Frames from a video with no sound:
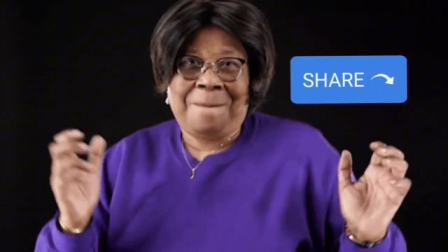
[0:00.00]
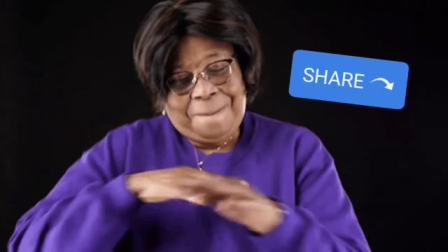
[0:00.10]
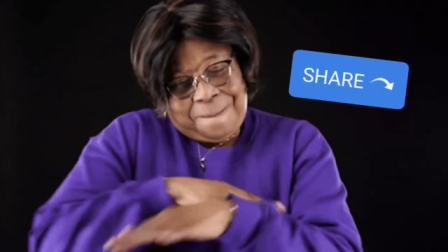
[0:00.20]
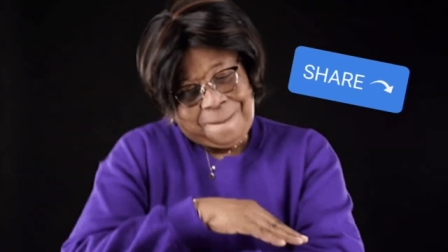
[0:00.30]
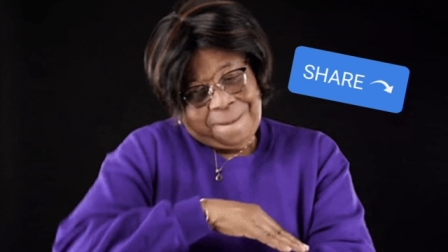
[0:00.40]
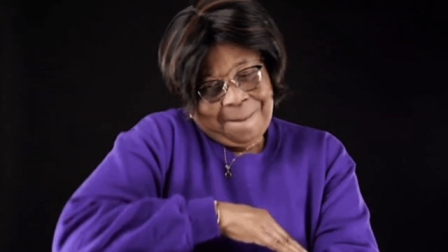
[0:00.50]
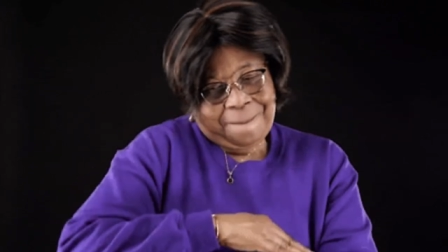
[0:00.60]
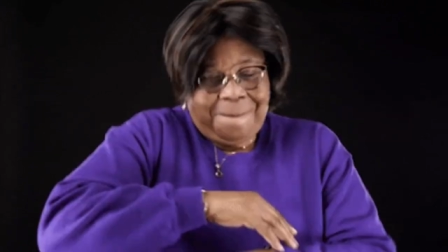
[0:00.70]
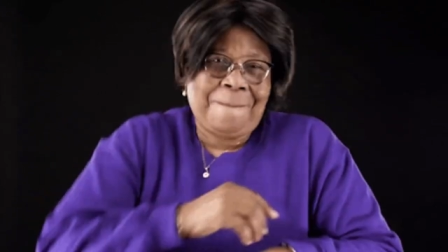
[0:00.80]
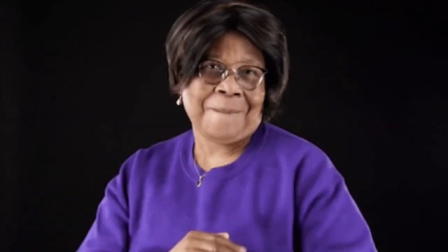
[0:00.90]
All
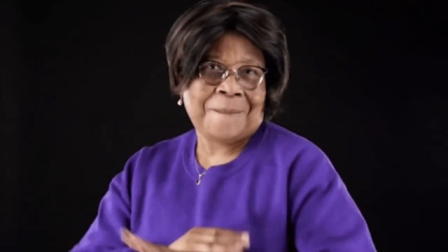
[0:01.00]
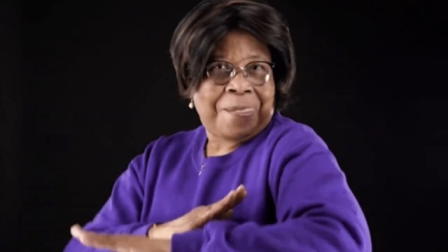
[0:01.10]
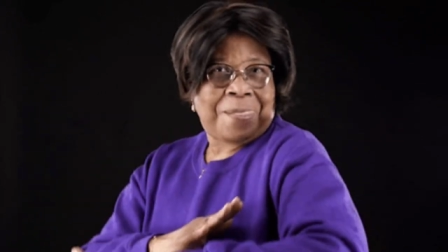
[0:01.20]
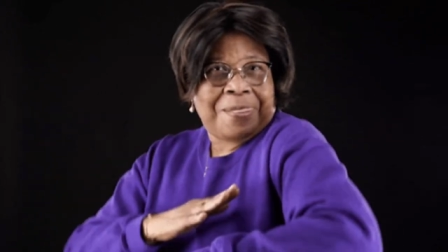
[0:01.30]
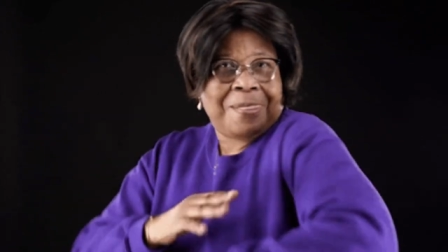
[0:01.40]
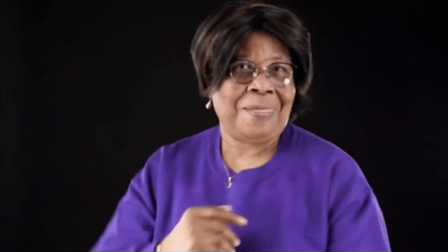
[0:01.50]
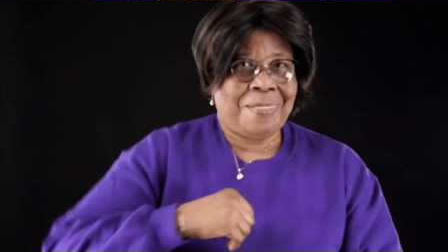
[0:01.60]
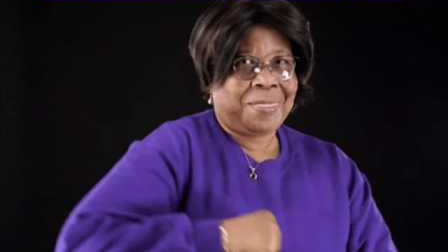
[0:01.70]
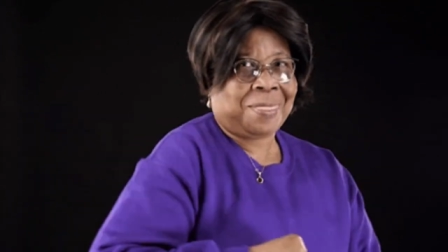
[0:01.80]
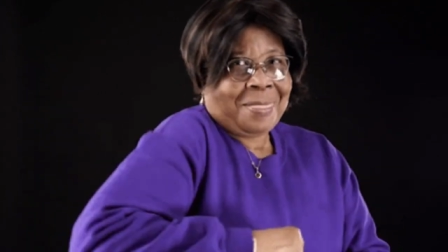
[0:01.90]
right, all right.
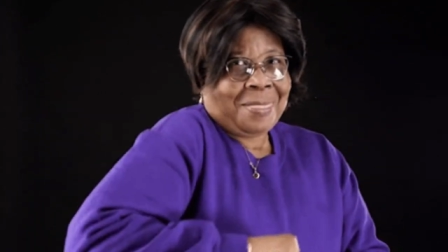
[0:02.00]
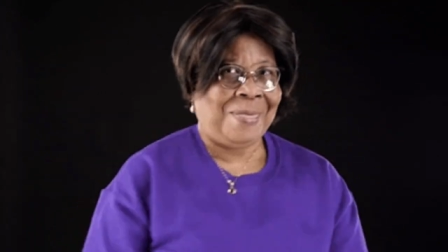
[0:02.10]
Till next